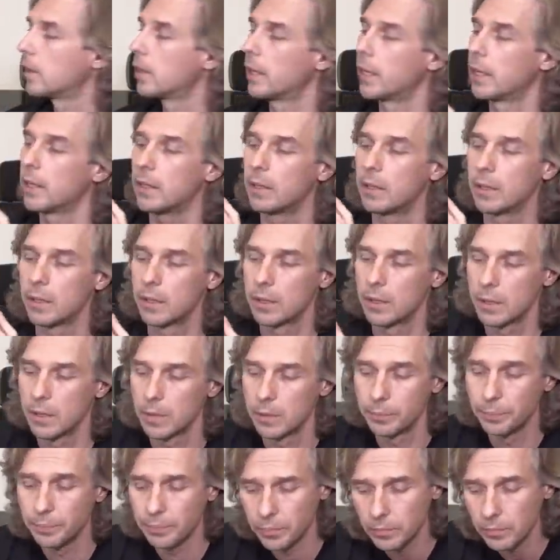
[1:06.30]

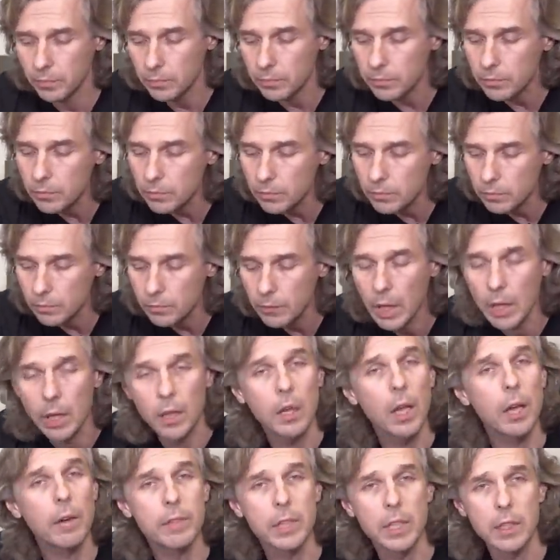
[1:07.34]
and
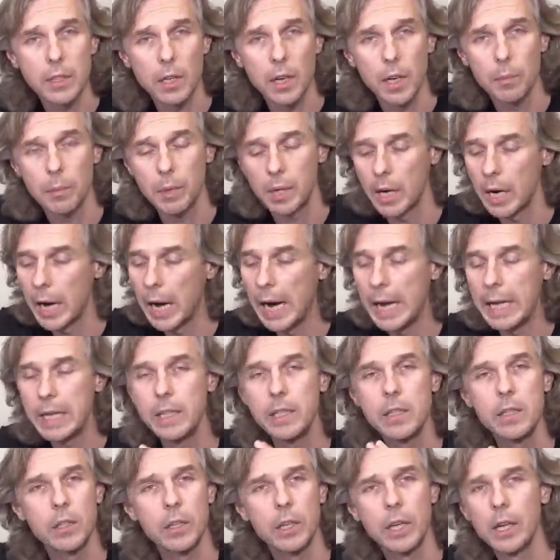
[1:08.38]
loved that camera. I
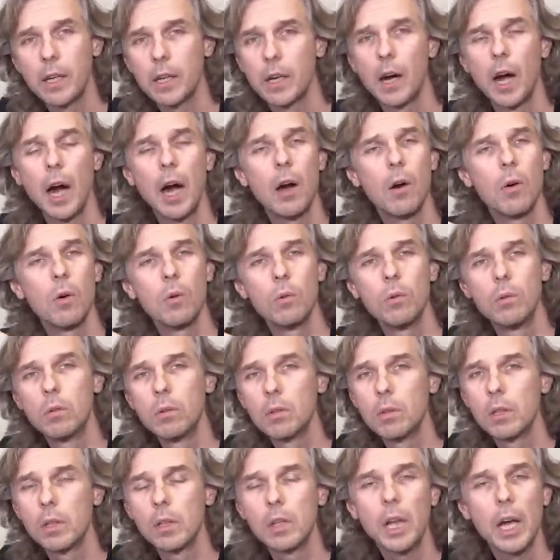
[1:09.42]
didn't care how
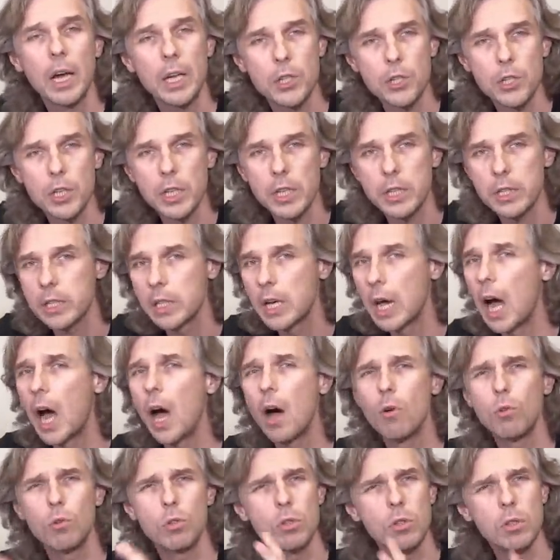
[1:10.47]
large it is,
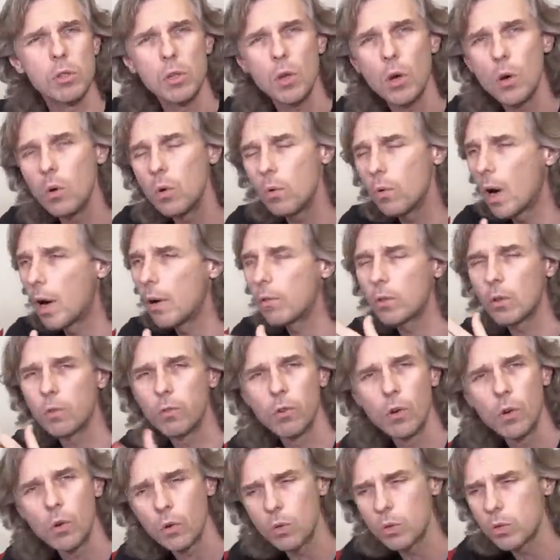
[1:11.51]
how slow
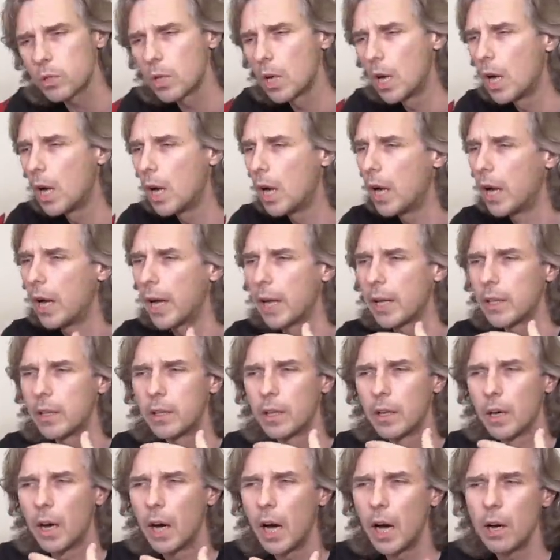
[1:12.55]
autofocus, and
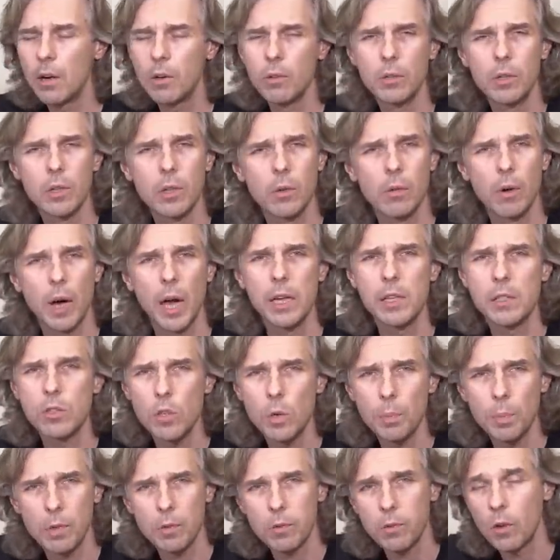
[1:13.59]
how, you know,
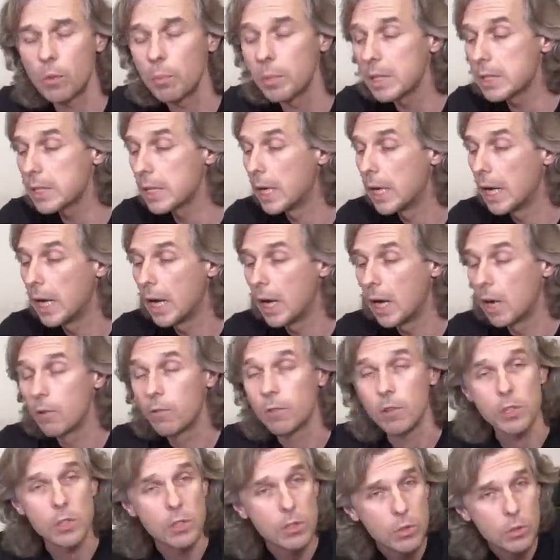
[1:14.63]
ISO performance.
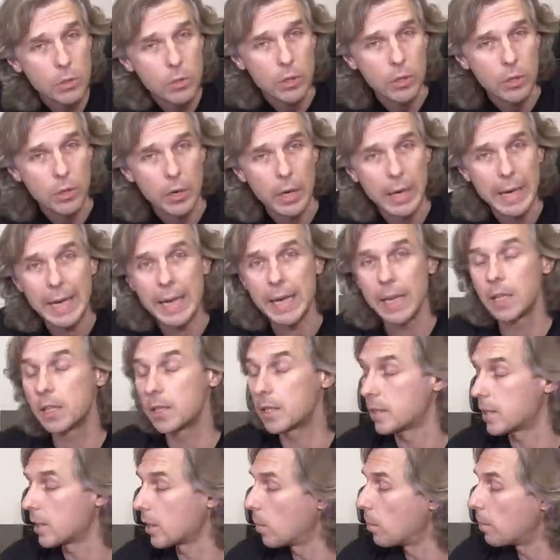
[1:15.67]
For studio,
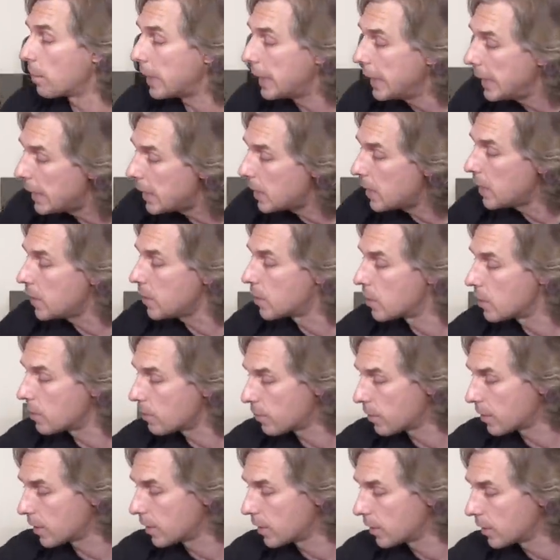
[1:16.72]
it's completely
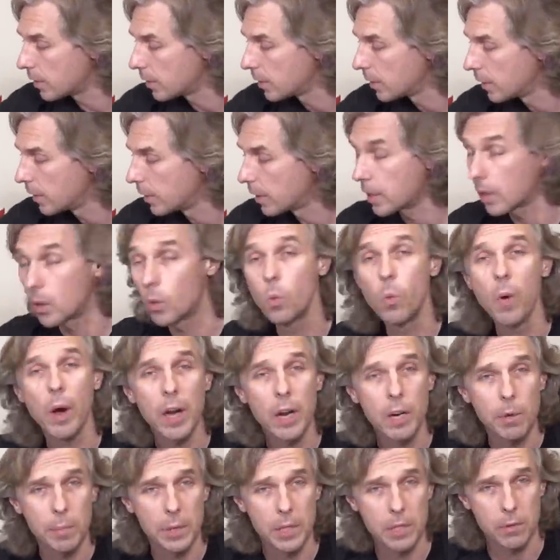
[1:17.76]
different
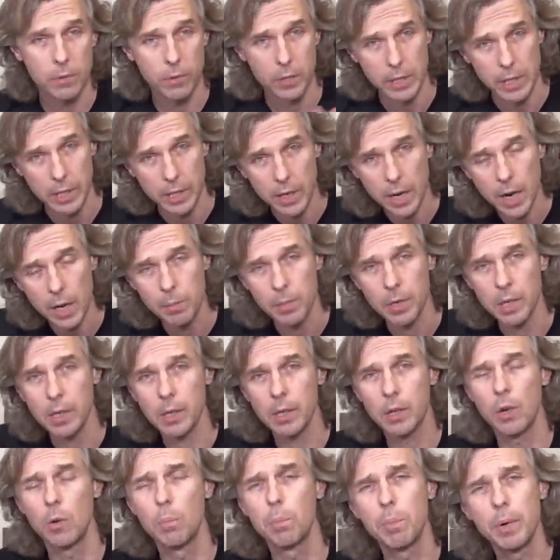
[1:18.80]
requirements for the
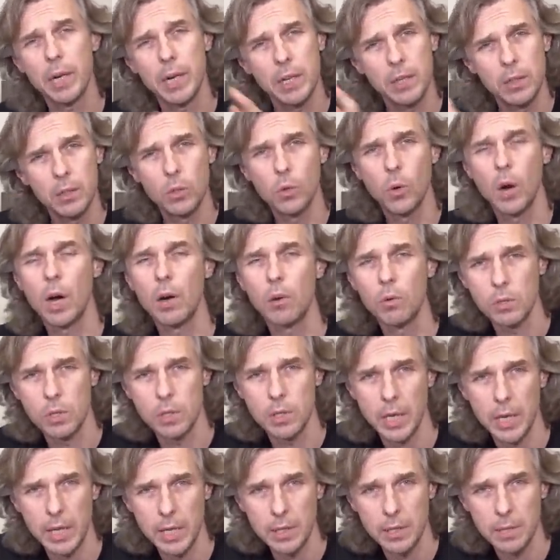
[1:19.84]
camera comparing to
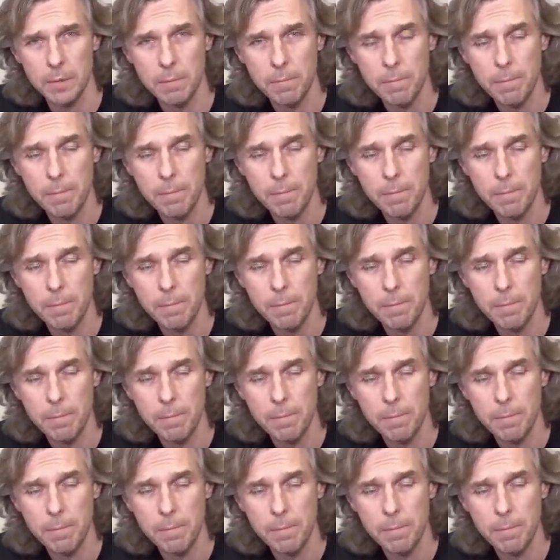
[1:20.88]
outside,